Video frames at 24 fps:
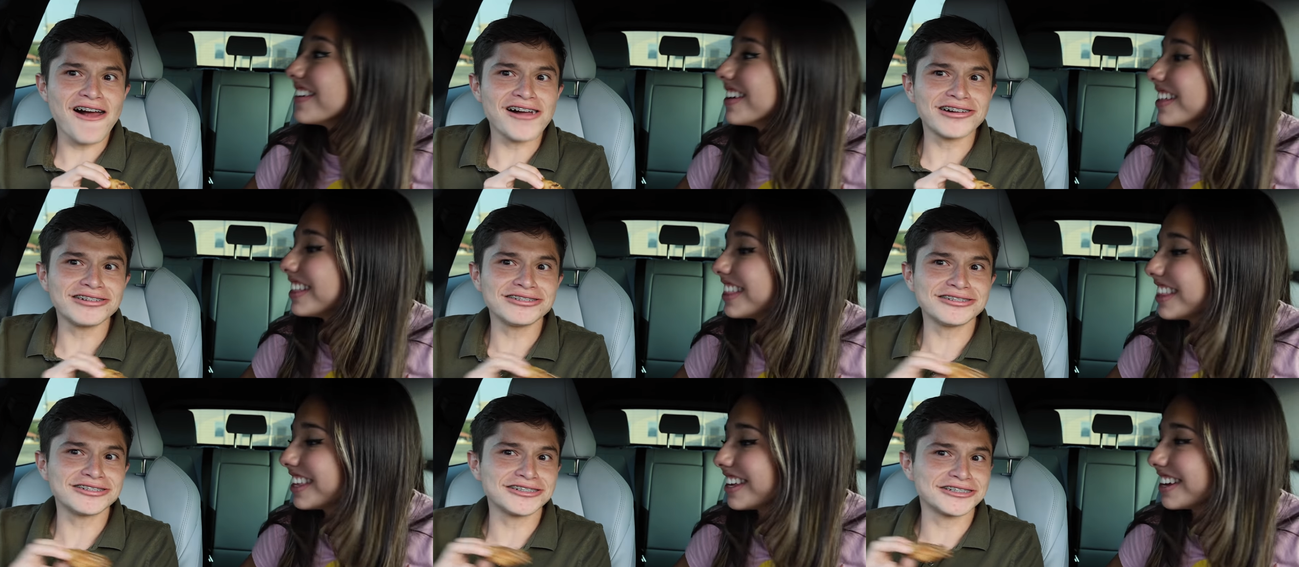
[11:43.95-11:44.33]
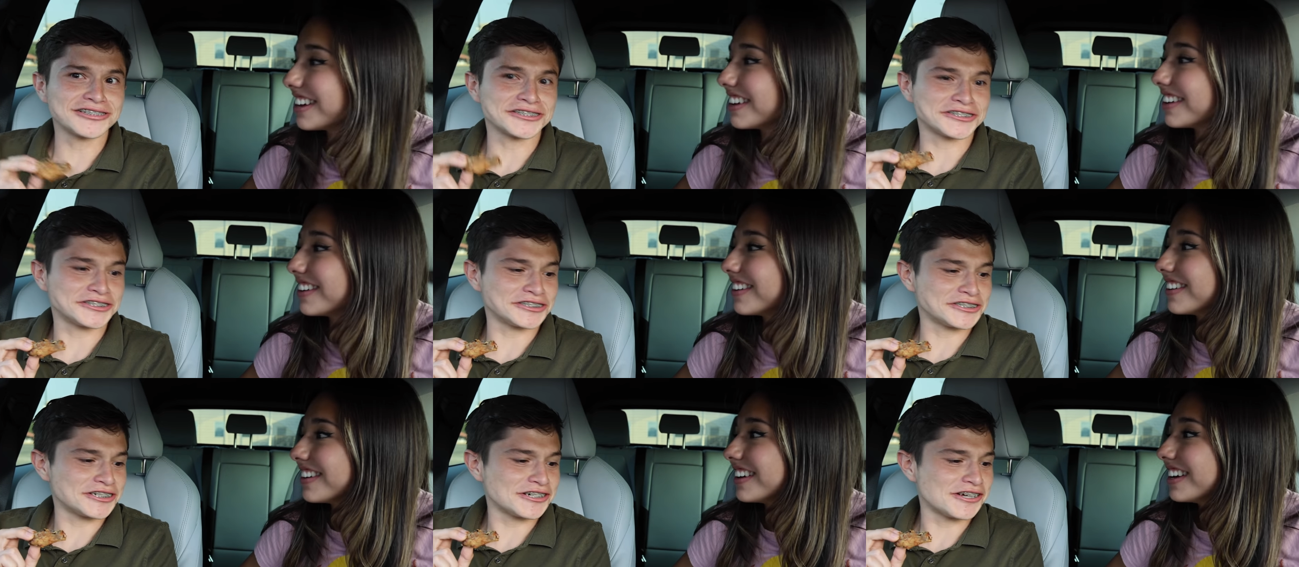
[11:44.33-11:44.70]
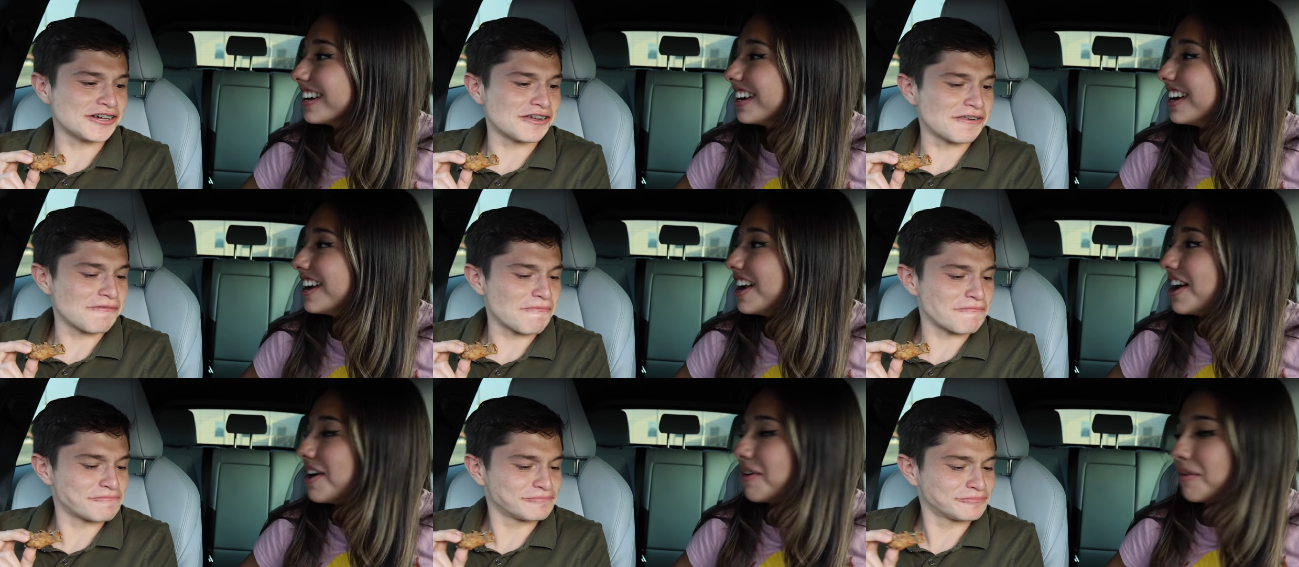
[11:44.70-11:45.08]
Speaker 1: with you? Good.
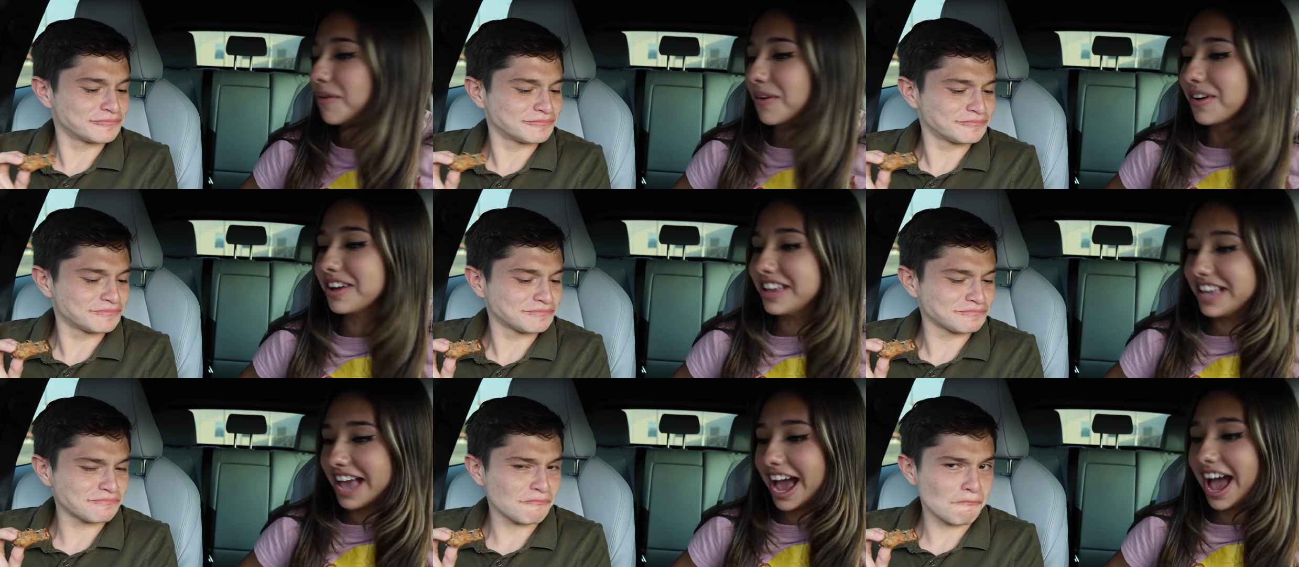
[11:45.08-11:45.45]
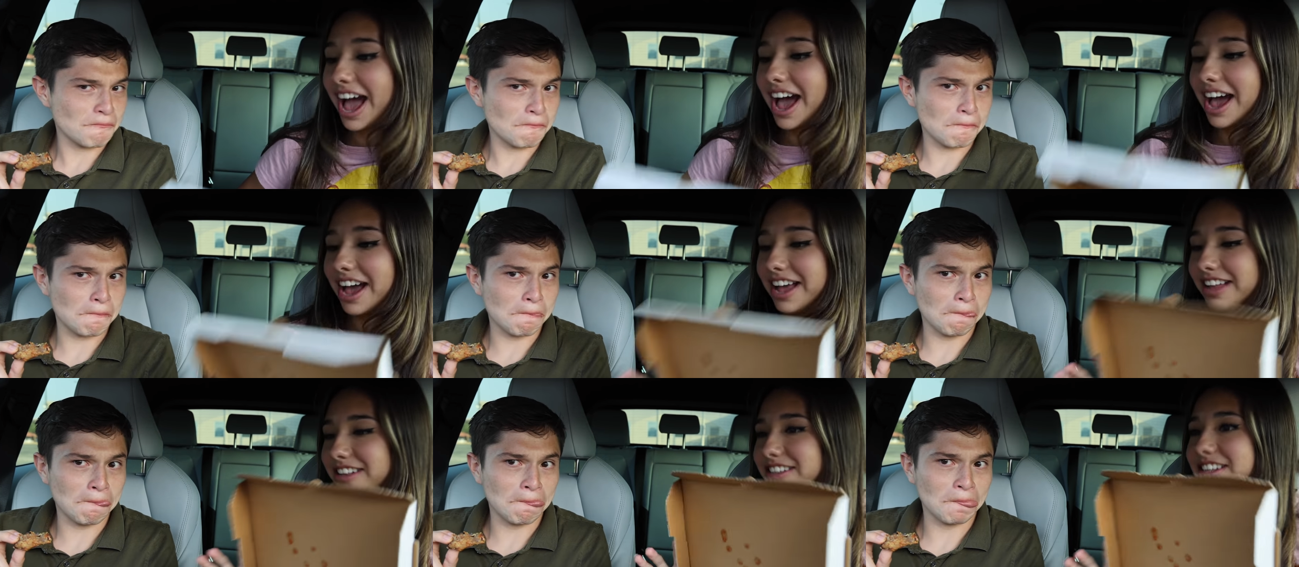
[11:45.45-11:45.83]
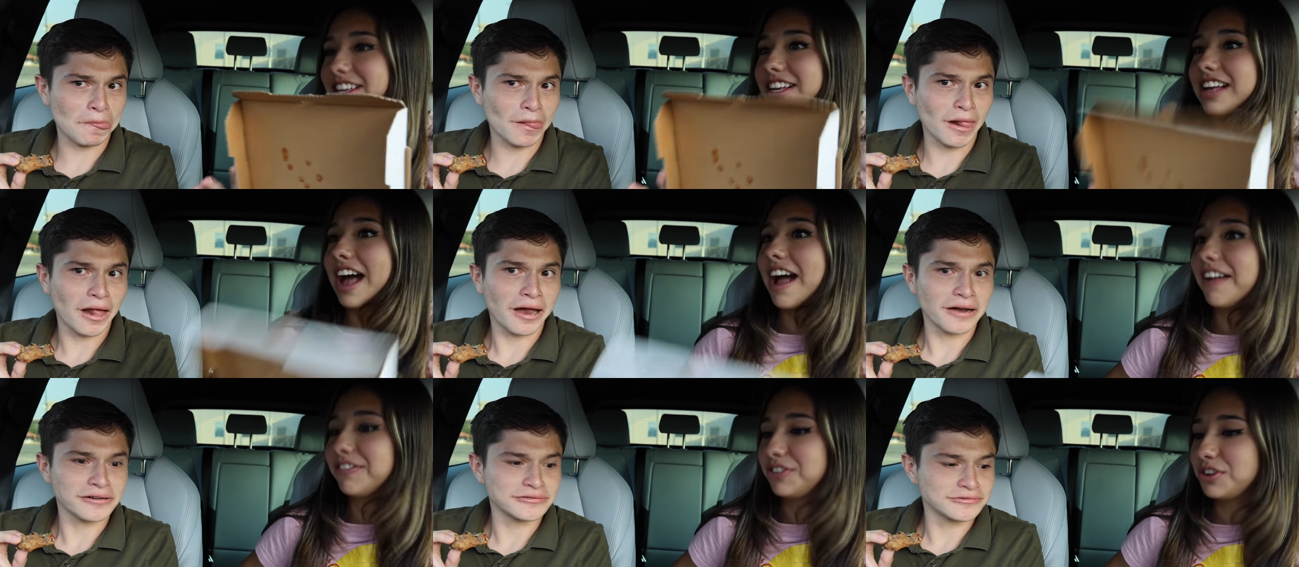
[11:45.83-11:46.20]
Well, yeah, it's good
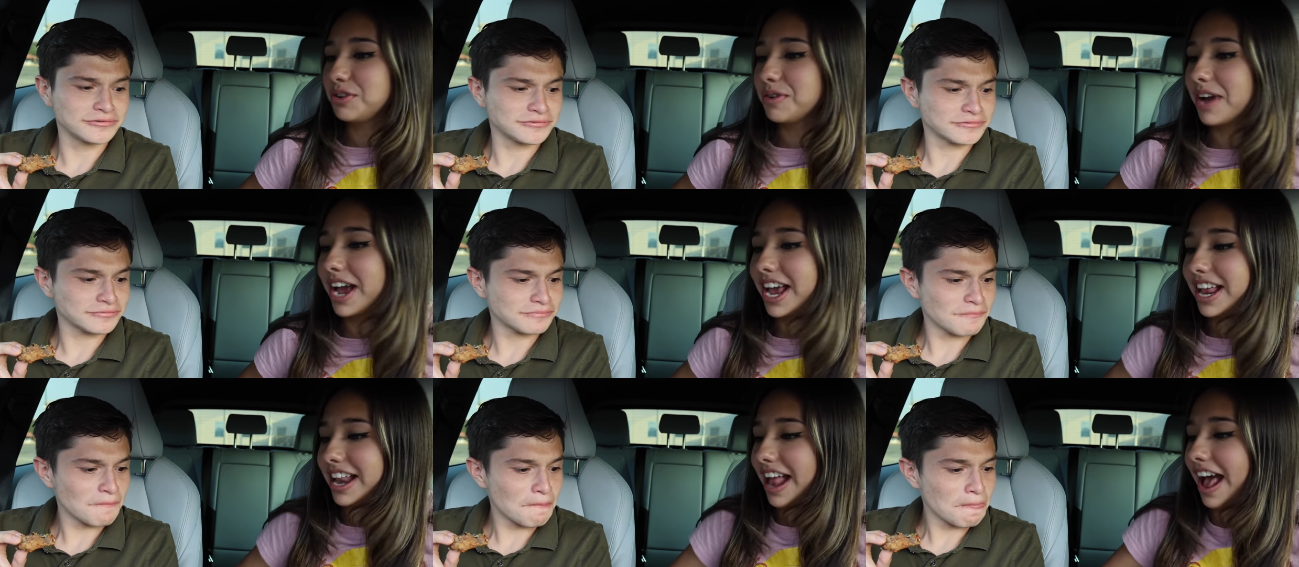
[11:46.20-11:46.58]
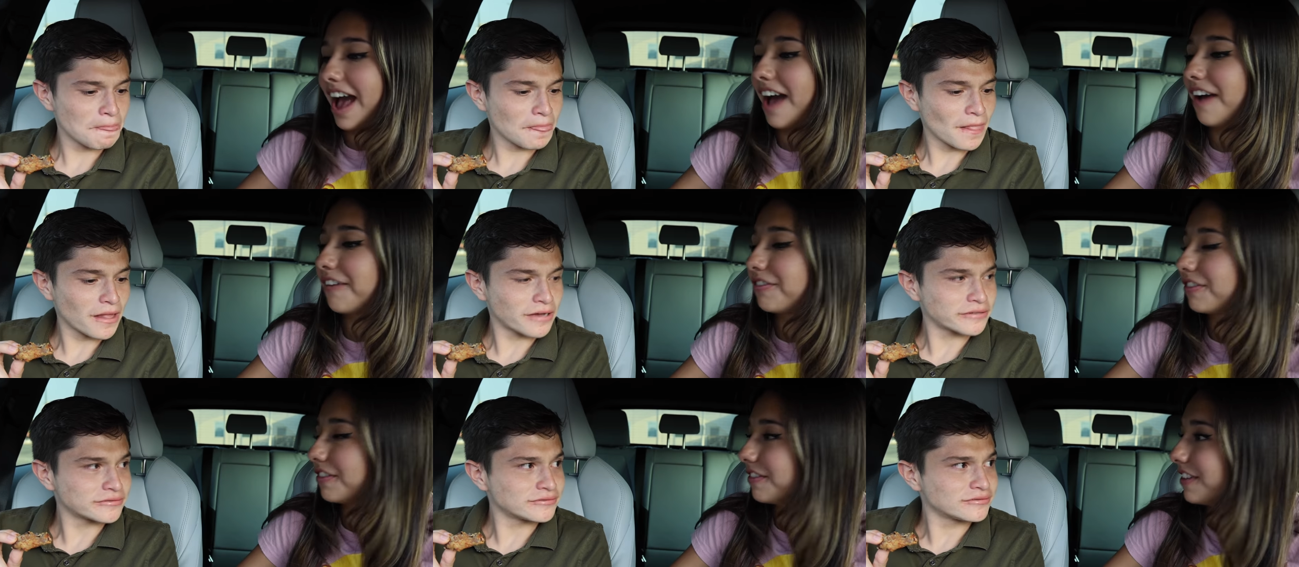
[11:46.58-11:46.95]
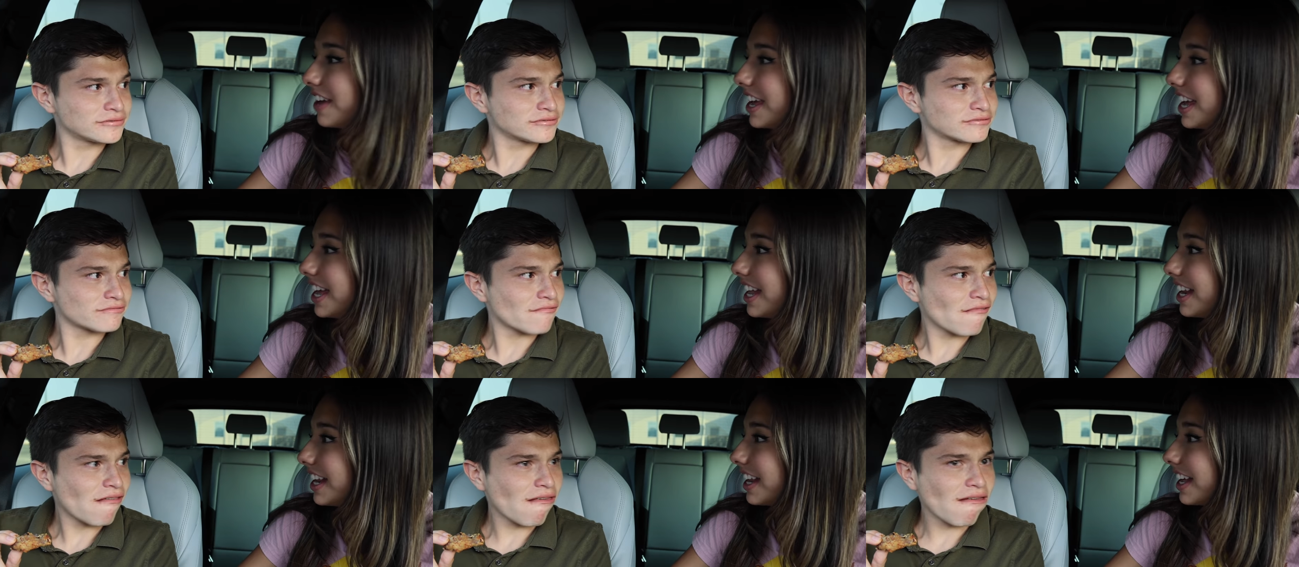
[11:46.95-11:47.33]
after you ate half of
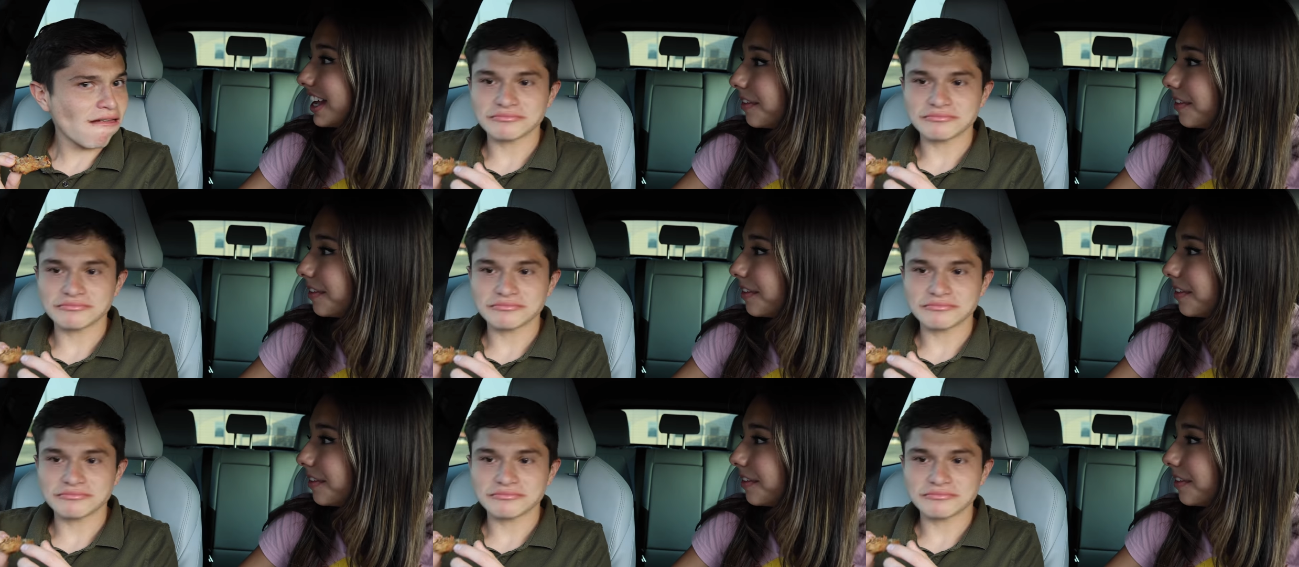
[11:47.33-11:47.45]
it.